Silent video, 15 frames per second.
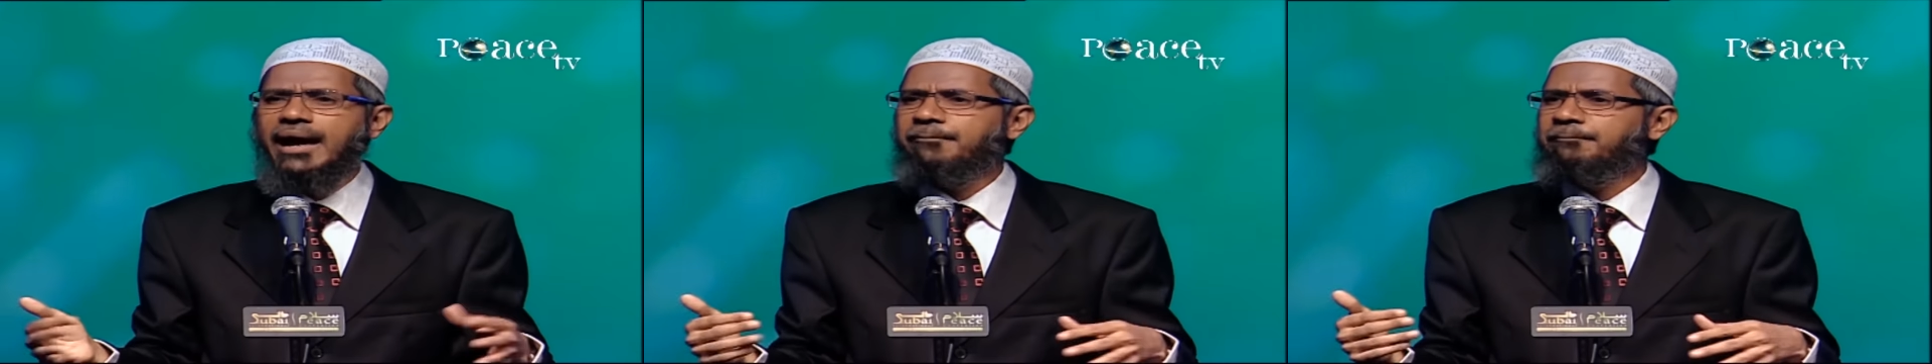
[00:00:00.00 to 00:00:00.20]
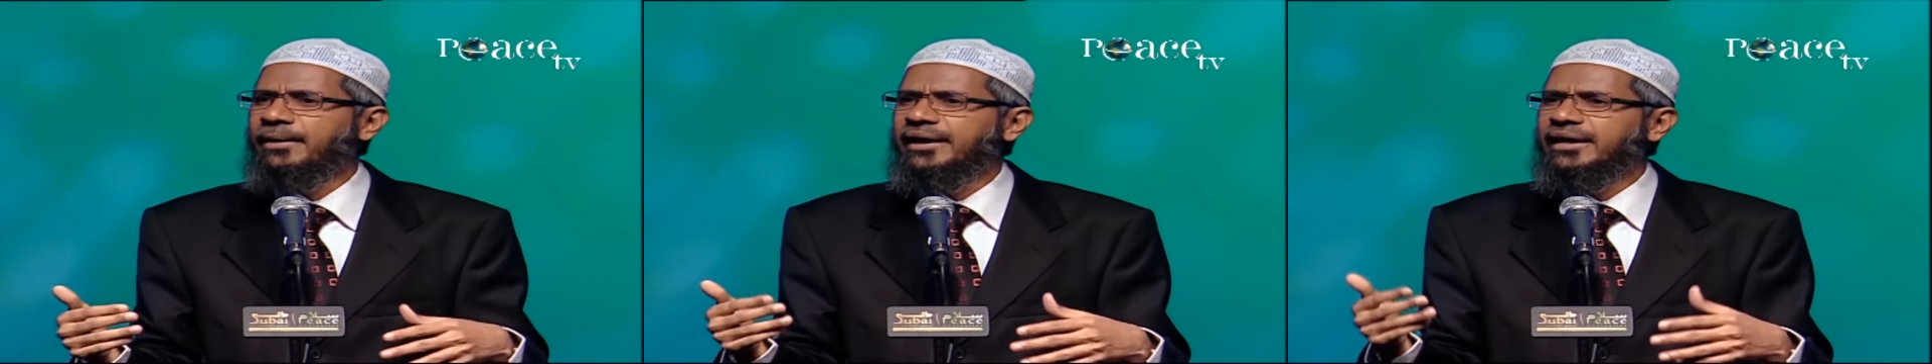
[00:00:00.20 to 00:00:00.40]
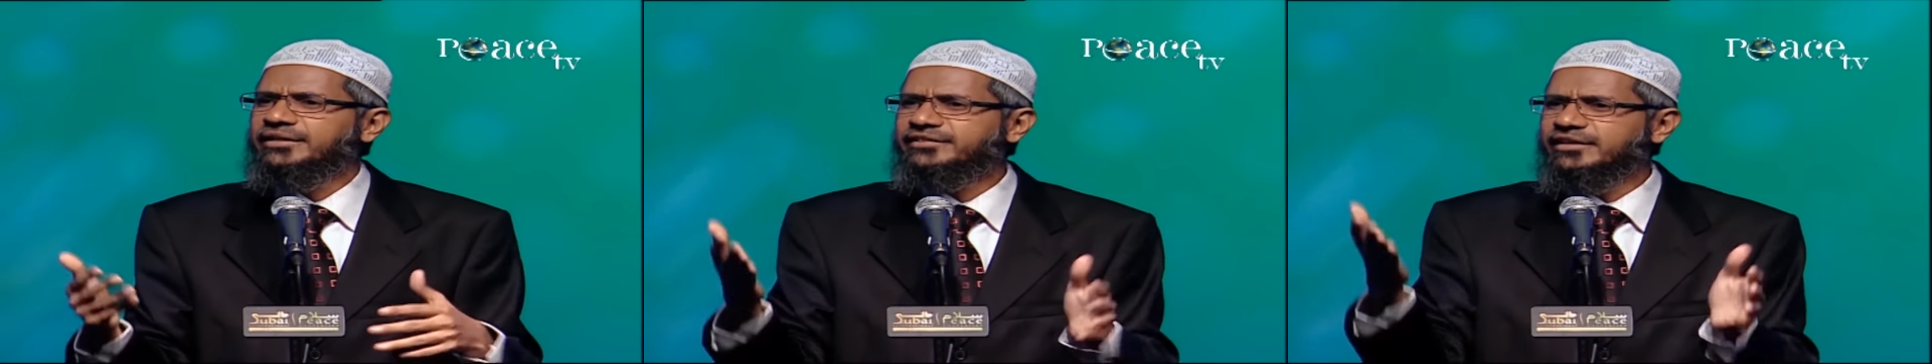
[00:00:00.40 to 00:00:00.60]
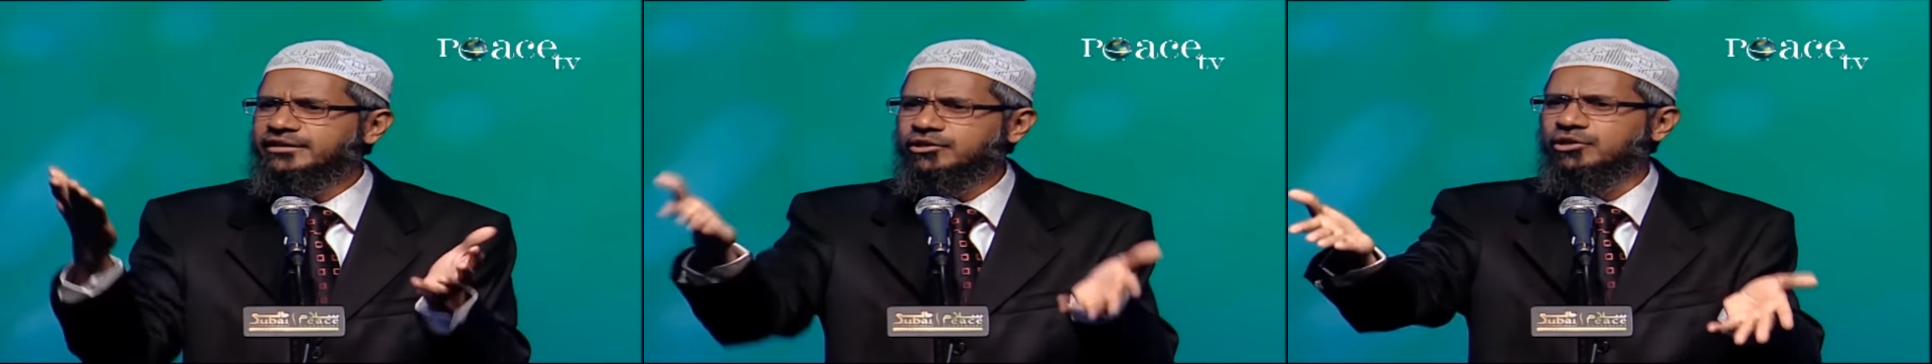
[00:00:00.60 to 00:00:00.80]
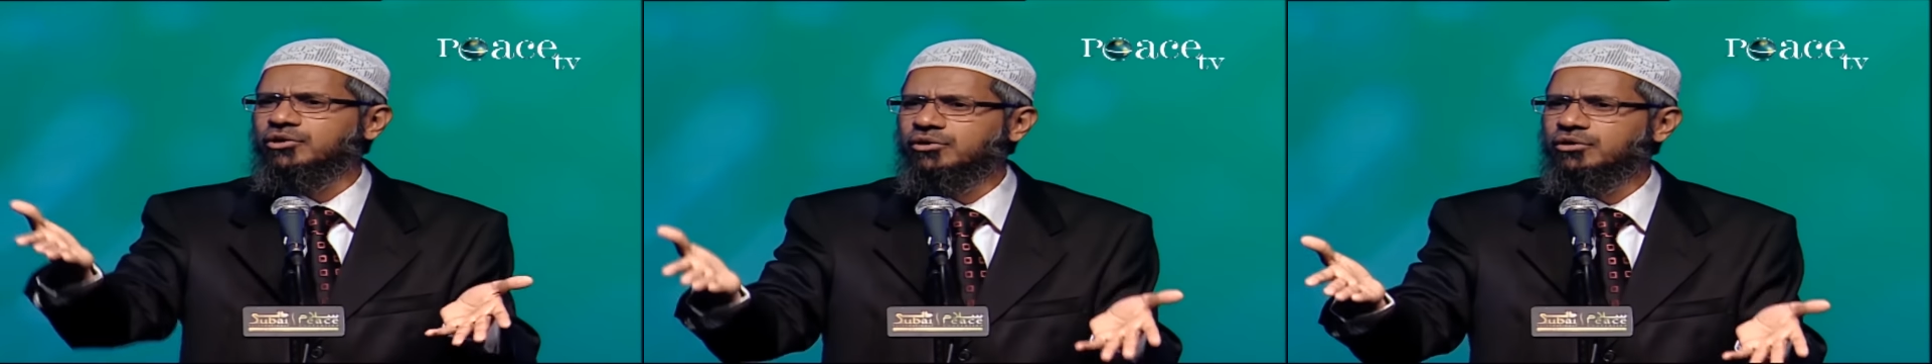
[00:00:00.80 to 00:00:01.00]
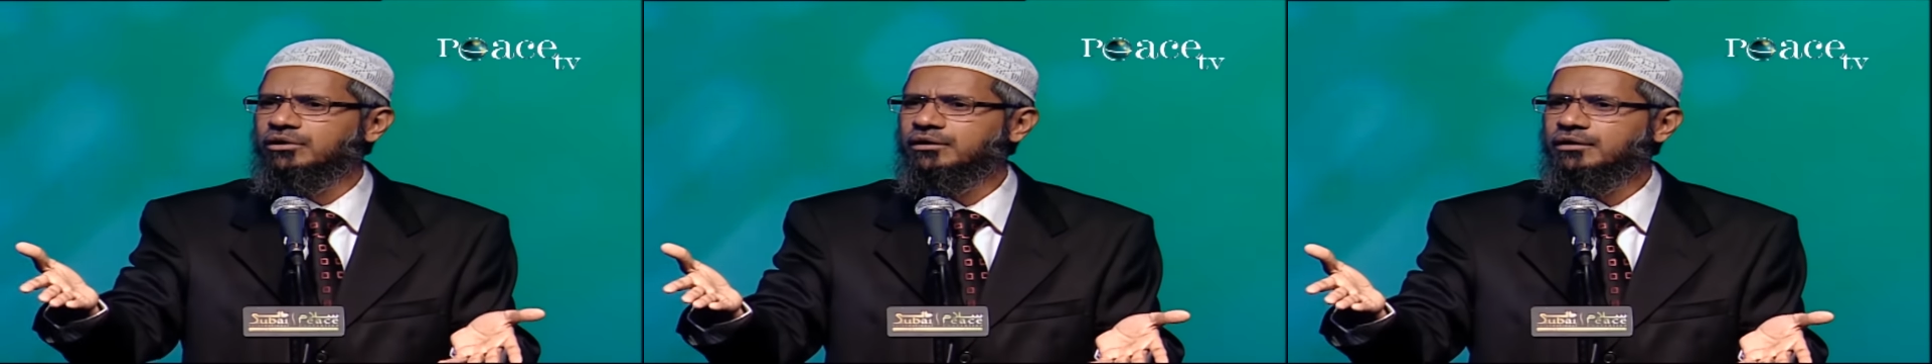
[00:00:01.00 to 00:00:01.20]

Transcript: By punishing you,